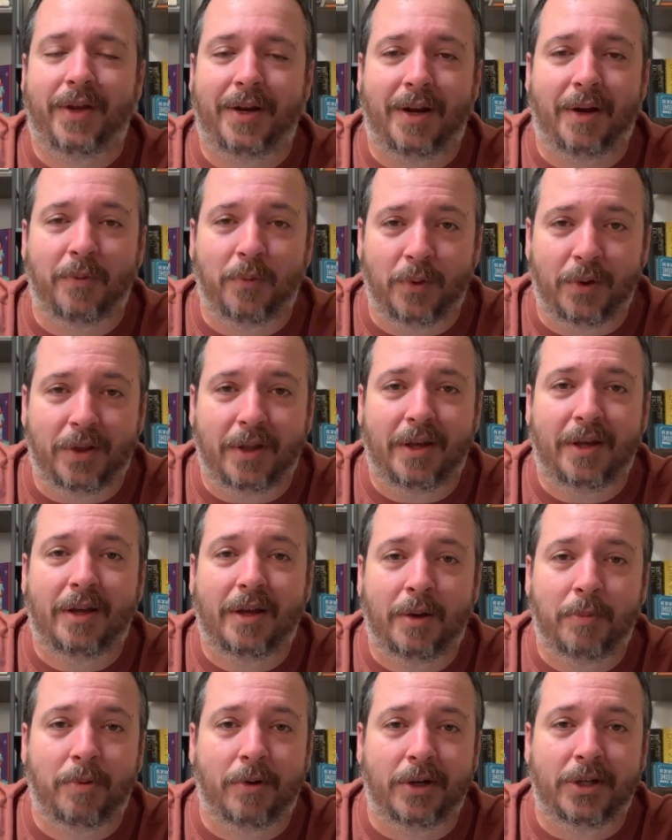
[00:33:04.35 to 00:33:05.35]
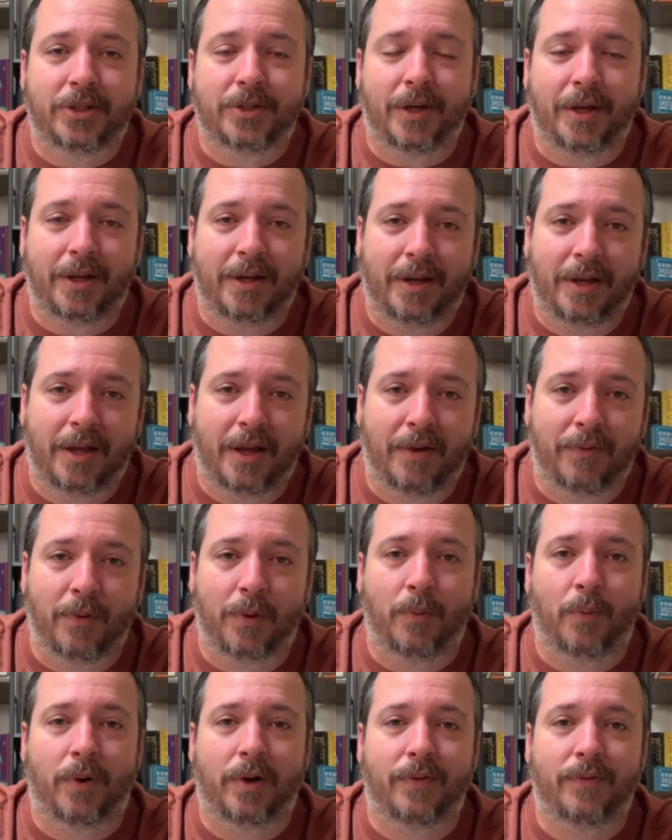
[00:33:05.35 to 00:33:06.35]
And I really appreciate
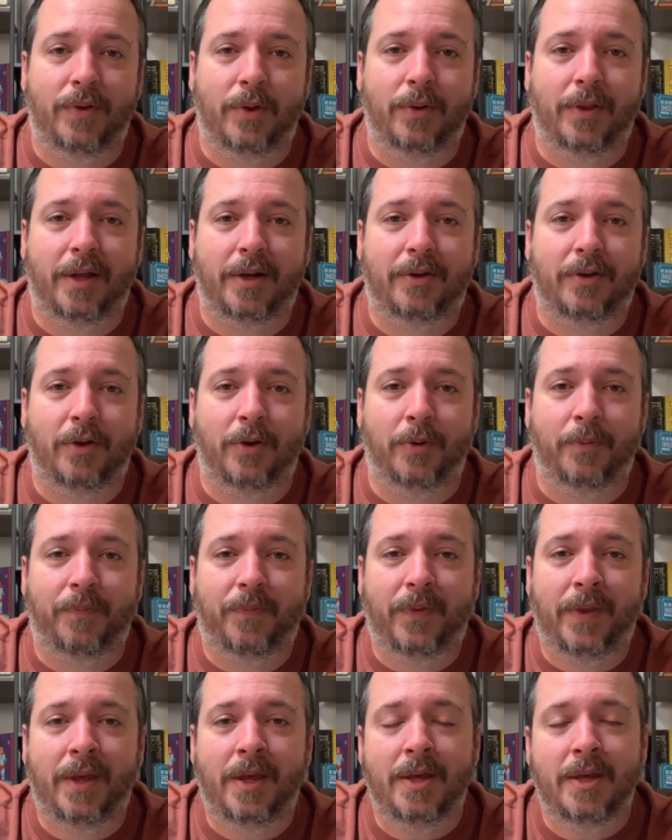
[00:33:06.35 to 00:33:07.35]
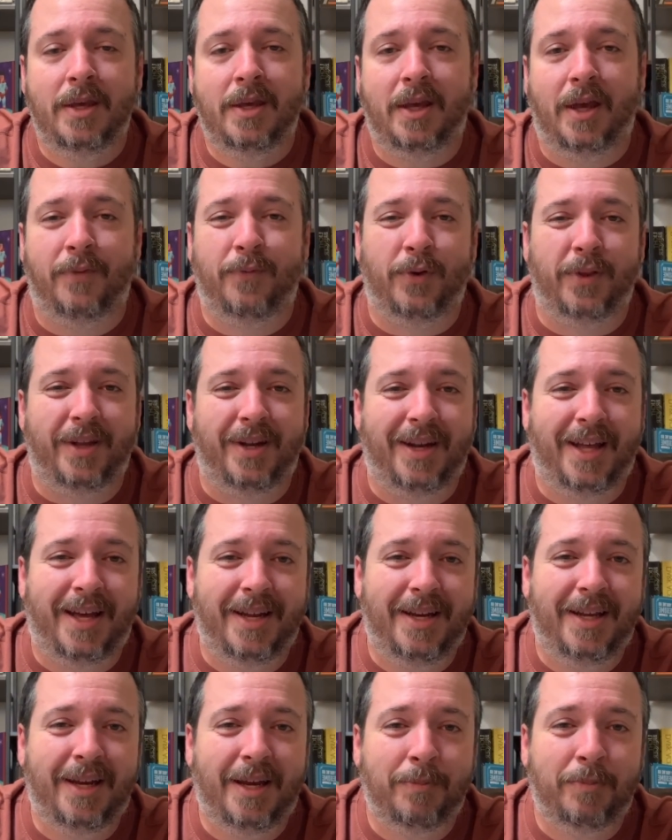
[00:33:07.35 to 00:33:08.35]
every one of you that do. And for the
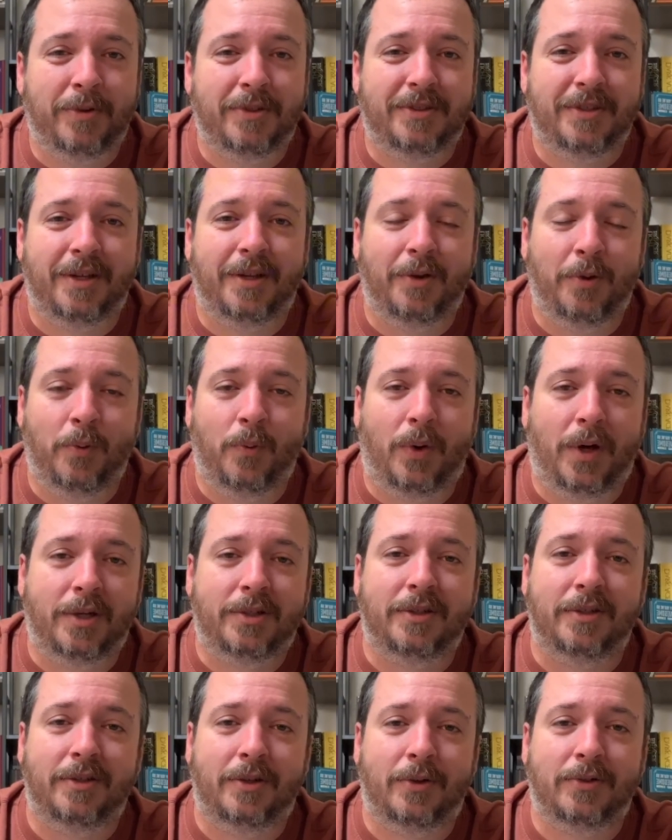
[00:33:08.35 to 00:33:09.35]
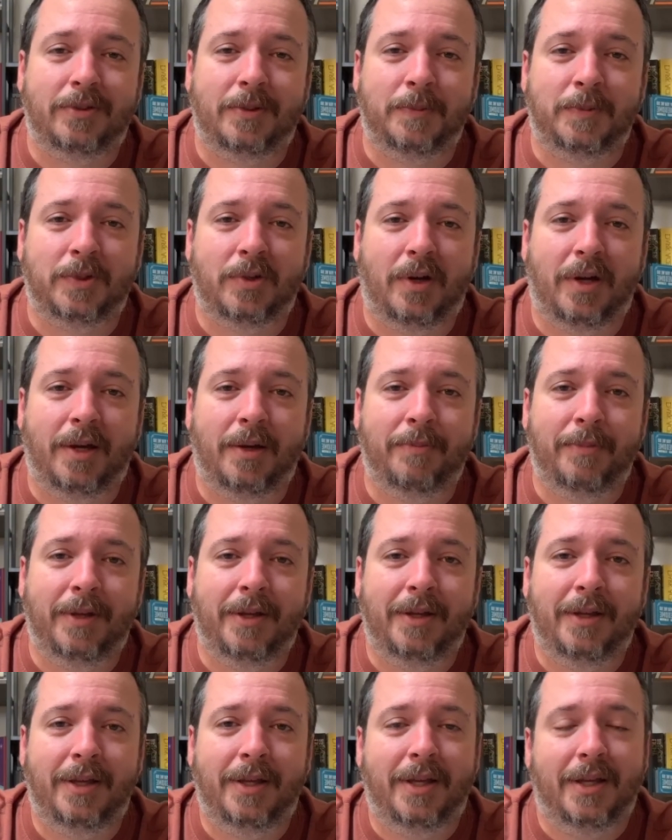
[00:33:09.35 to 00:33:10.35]
98% who watch and don't subscribe,
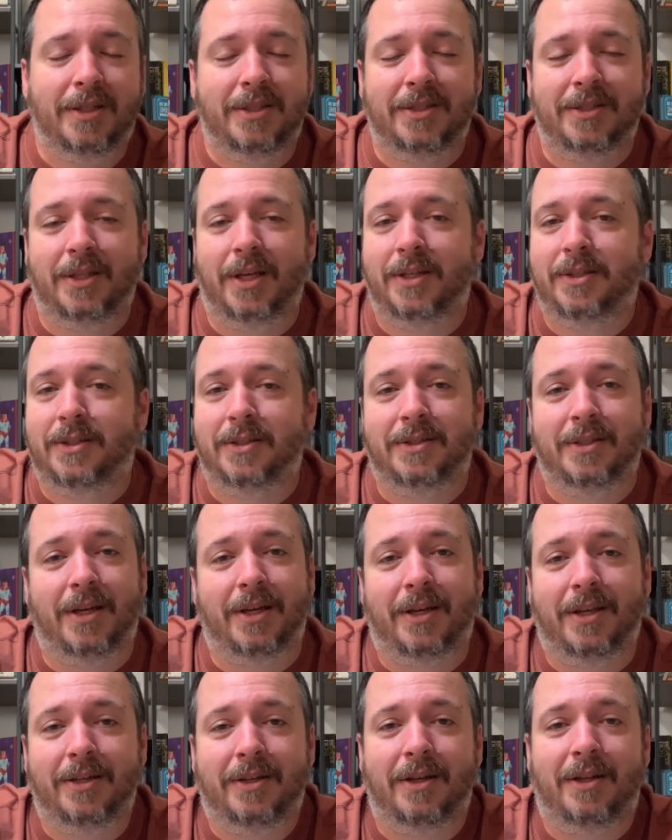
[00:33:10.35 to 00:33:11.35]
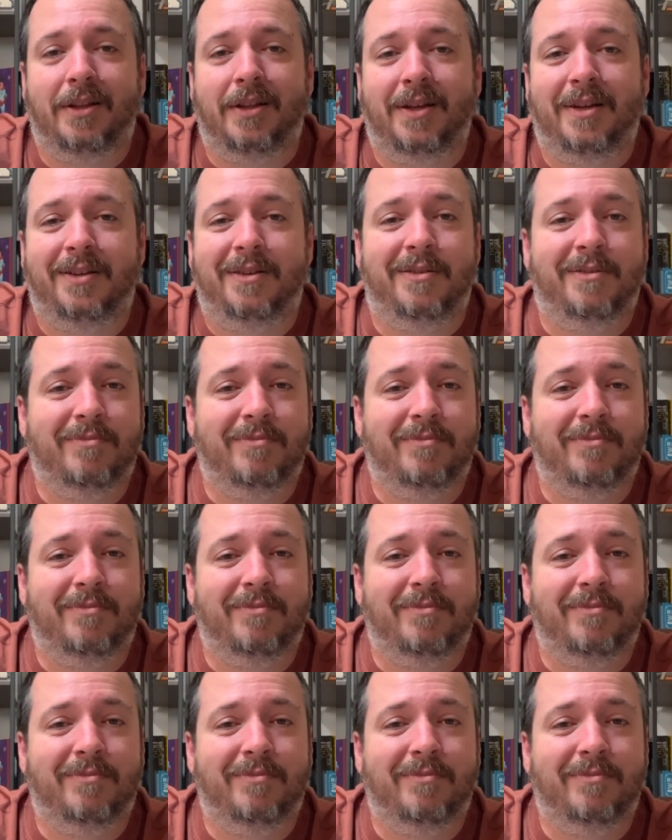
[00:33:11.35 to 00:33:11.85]
just takes a second to click.